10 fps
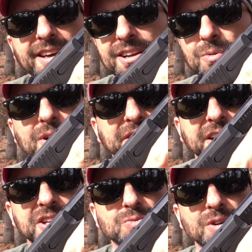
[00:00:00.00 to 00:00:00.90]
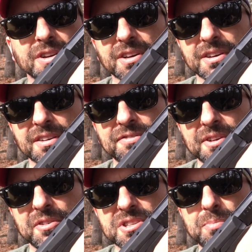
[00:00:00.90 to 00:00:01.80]
I don't want that. I just want if
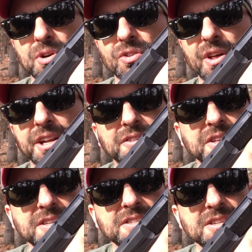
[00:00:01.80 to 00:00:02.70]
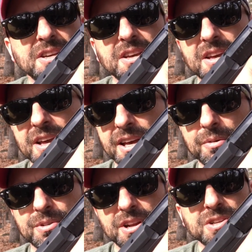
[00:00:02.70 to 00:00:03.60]
I was going to put a light on this,
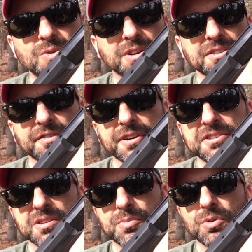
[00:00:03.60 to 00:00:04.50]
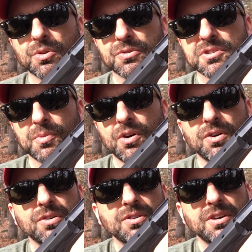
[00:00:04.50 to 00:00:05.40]
I just want a very simple little
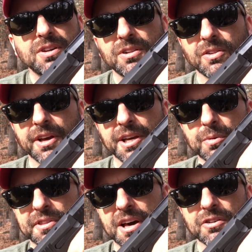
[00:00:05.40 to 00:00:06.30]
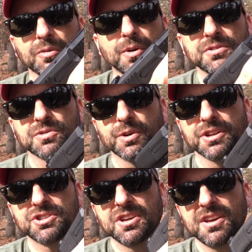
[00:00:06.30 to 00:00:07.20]
small light without a remote
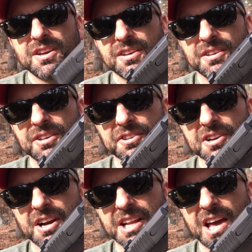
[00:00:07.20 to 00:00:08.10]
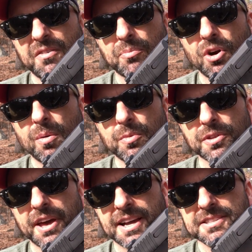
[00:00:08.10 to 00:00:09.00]
switch. You're not going to have a problem
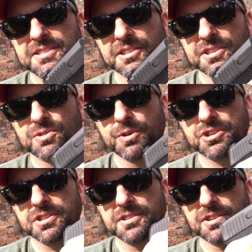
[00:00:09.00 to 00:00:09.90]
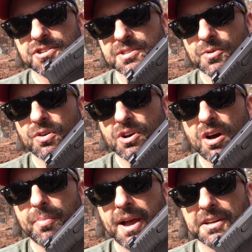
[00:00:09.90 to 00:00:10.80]
with accessing a switch because it's such a small
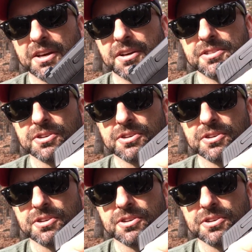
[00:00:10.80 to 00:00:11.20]
compact gun.